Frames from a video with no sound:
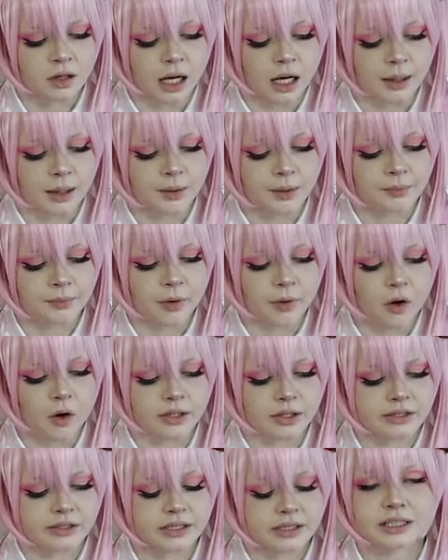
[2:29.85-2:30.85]
I'm
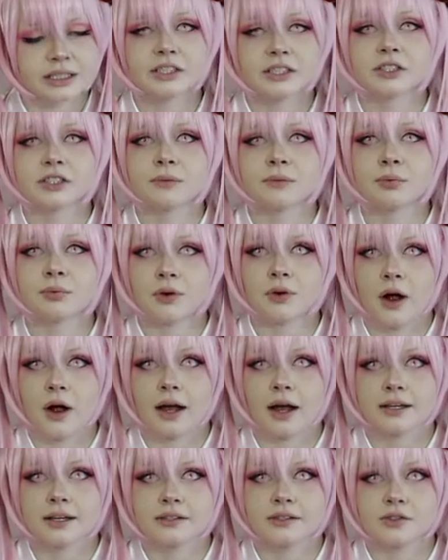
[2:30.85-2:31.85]
honestly
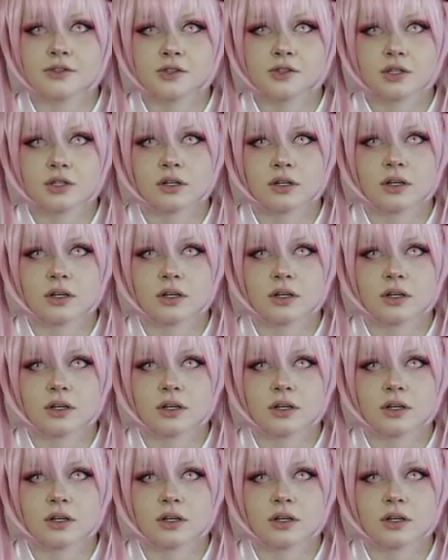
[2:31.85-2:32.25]
surprised.